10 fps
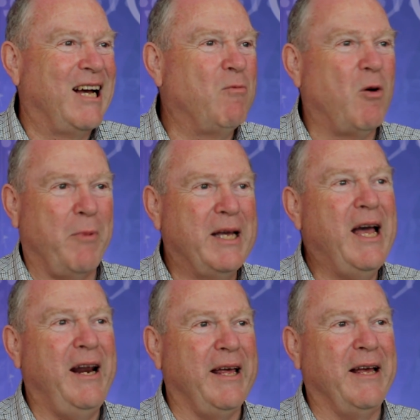And what we're
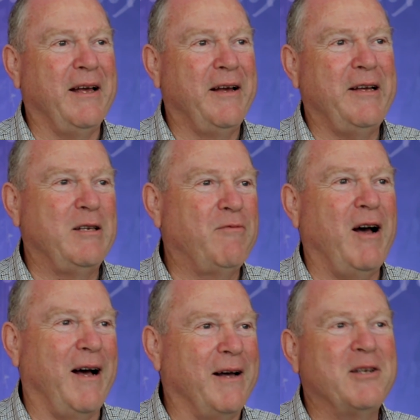getting is
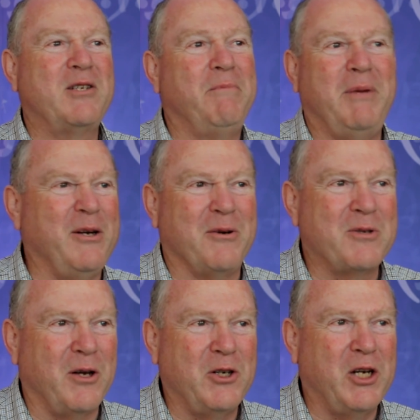fast, but
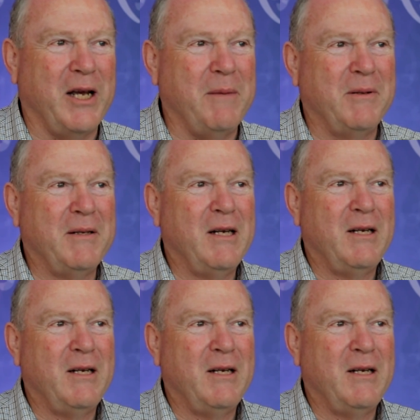not so cheap.